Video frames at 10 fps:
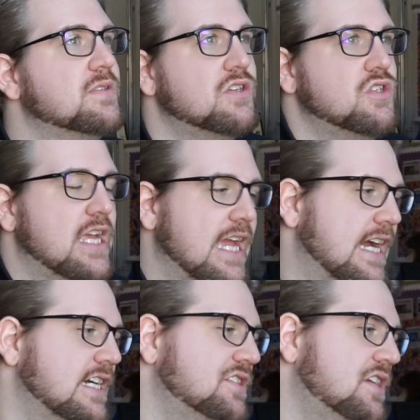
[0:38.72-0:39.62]
that she
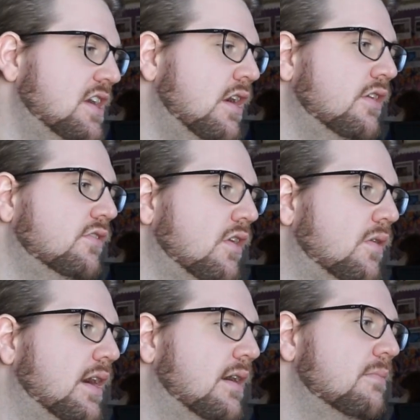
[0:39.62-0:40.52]
has.
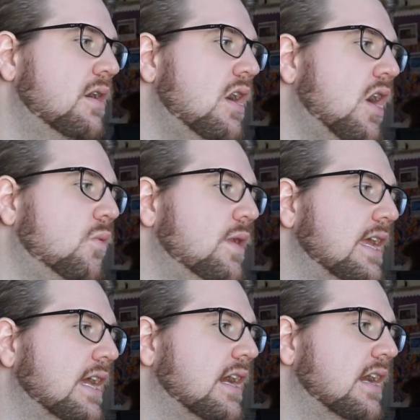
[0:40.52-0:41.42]
So
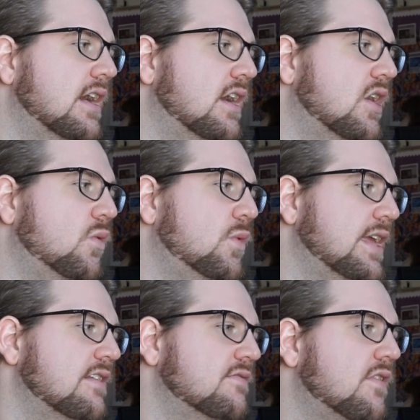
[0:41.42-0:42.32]
we
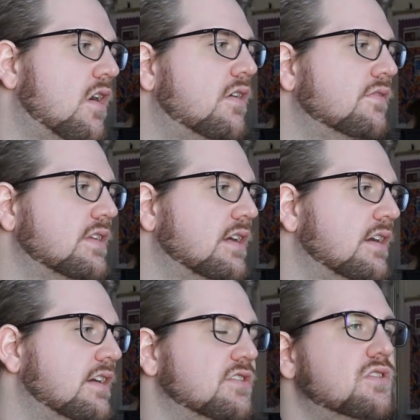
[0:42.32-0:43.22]
involved
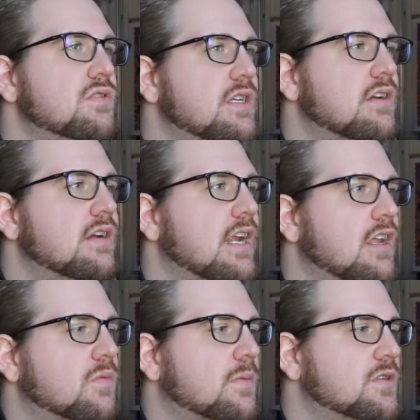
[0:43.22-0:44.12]
a student here at
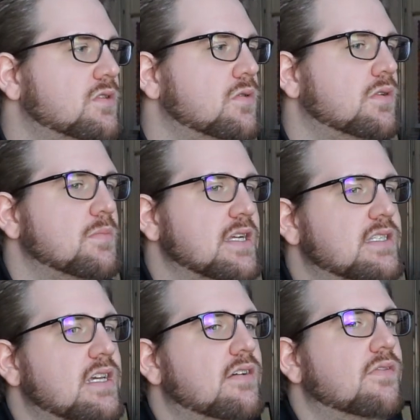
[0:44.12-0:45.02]
Hettinger Public School and
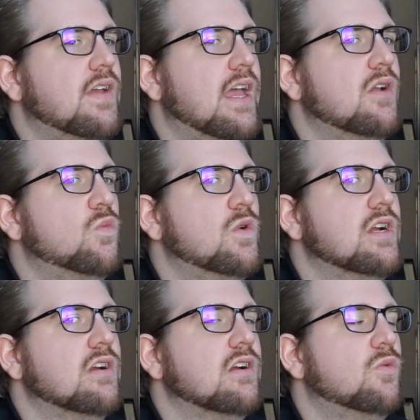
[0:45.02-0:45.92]
myself, and
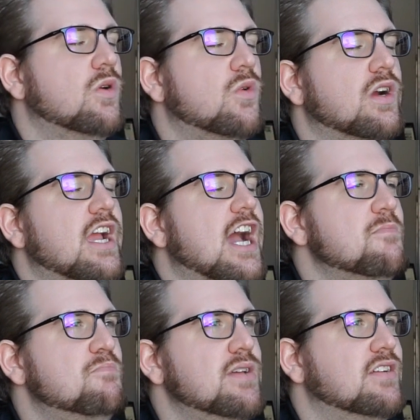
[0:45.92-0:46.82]
we're working
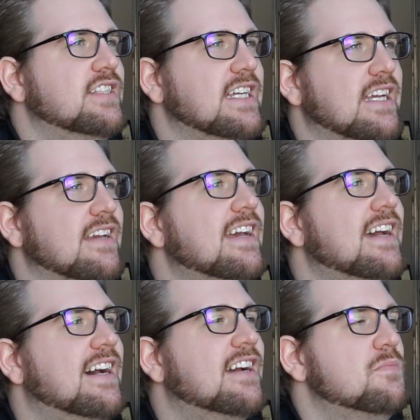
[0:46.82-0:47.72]
on building
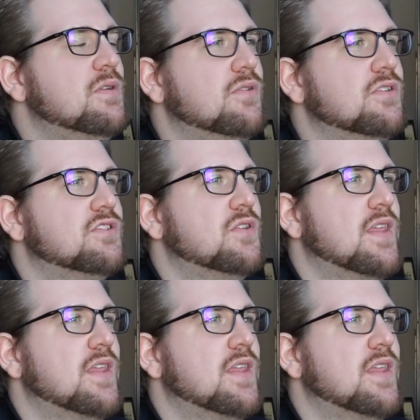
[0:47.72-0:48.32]
computers so